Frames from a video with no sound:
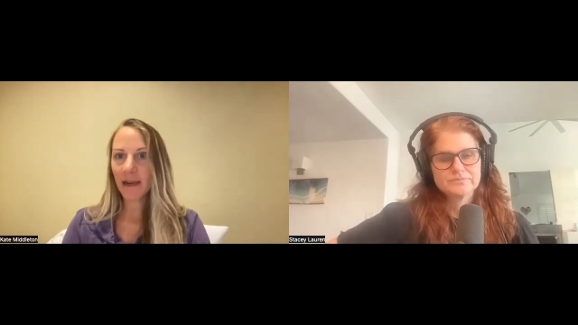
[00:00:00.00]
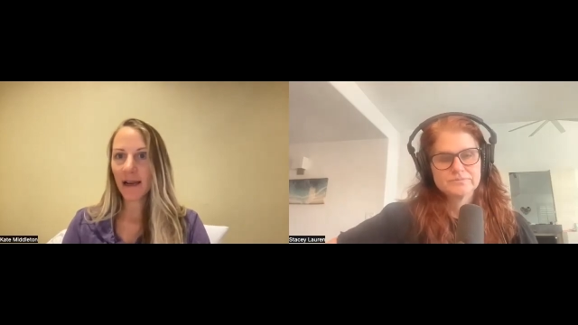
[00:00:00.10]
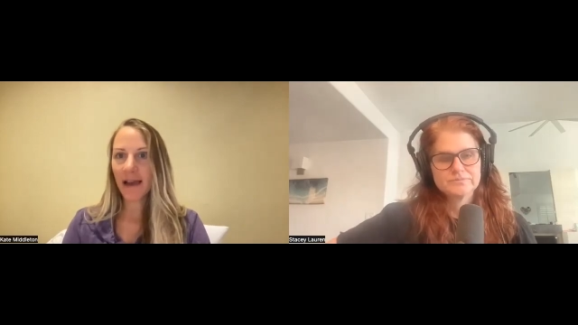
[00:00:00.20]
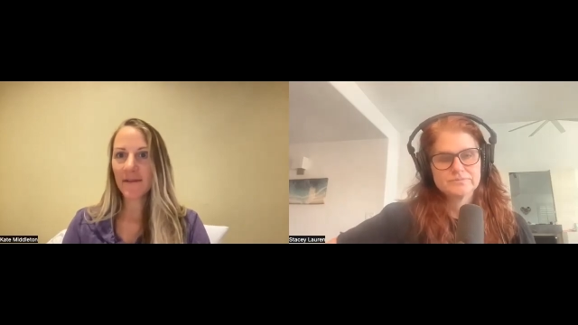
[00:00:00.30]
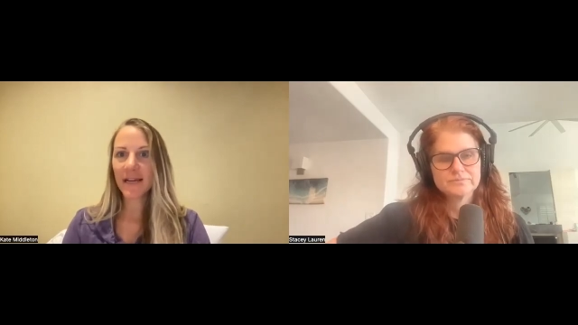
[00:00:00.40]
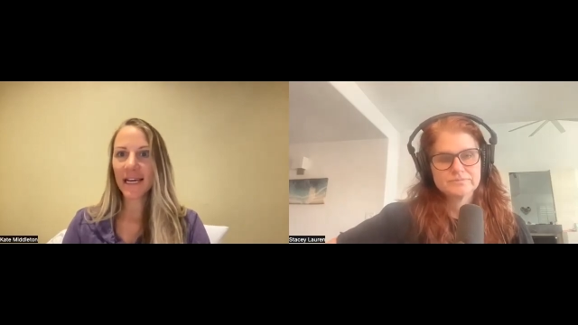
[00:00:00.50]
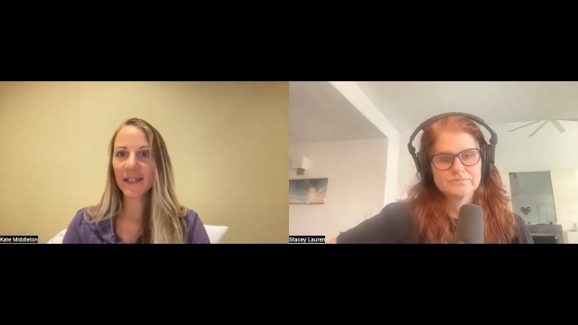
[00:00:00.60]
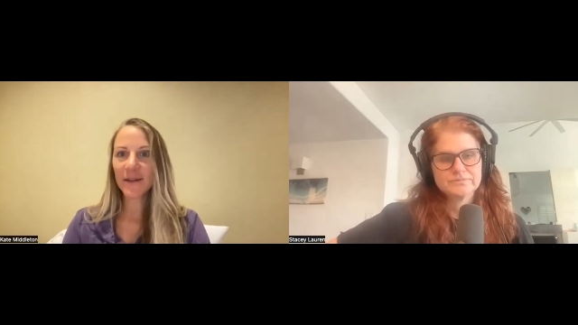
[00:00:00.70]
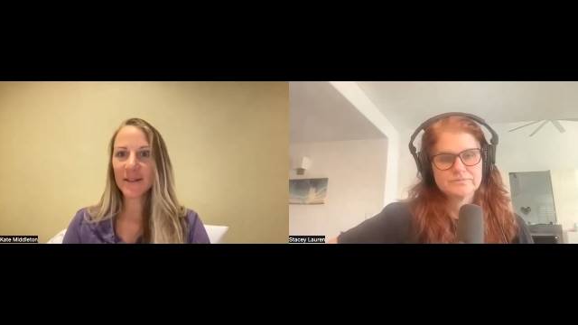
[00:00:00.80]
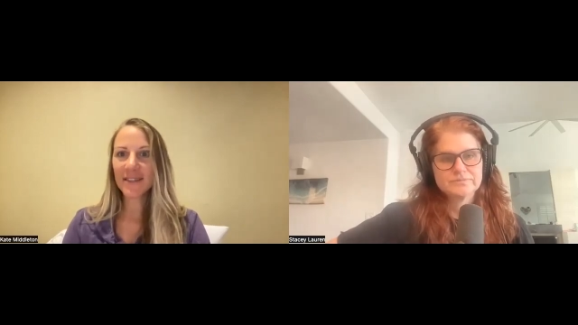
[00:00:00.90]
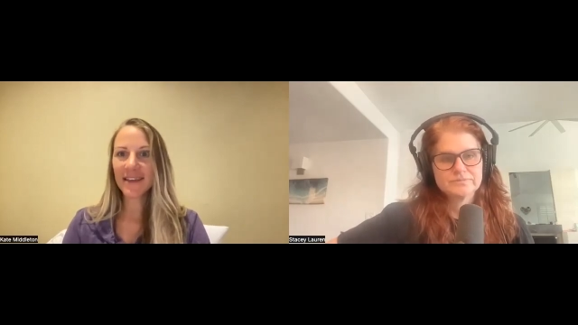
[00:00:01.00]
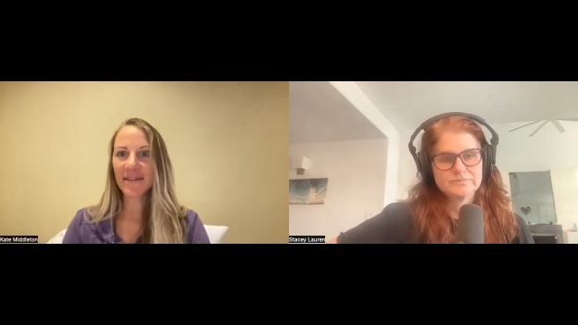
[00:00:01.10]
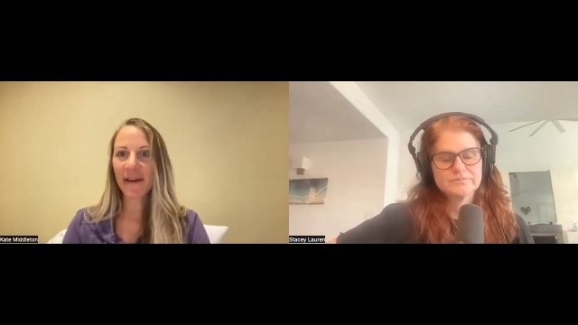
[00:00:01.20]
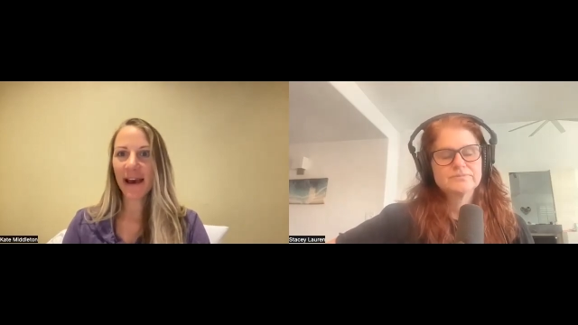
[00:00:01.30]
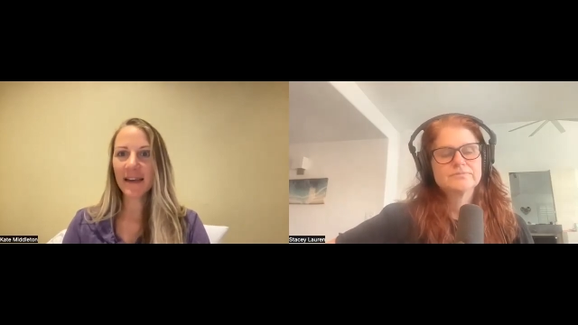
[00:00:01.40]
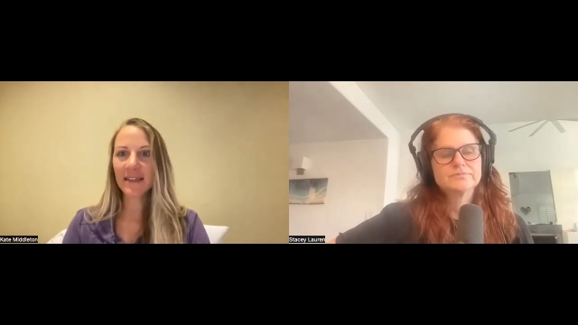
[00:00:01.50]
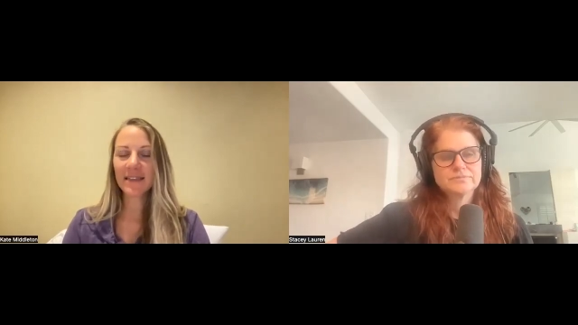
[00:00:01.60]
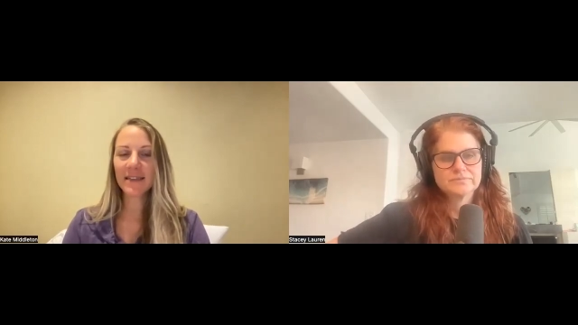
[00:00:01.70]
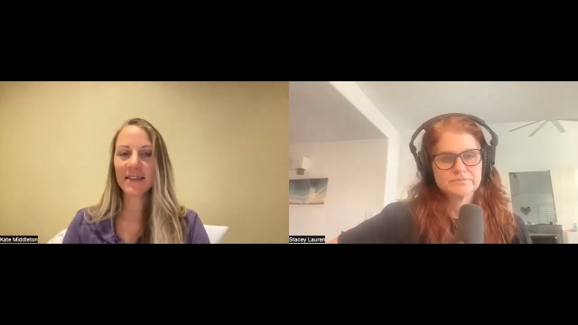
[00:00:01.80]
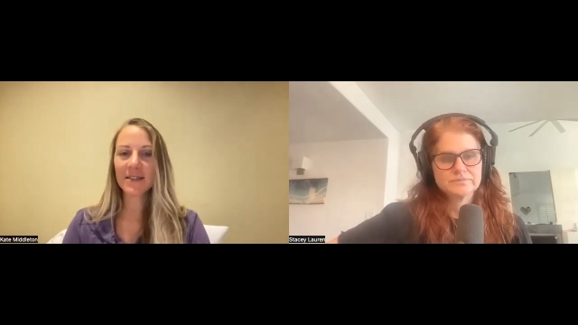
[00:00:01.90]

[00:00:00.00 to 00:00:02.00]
Speaker 1: it kind of dilutes the effect.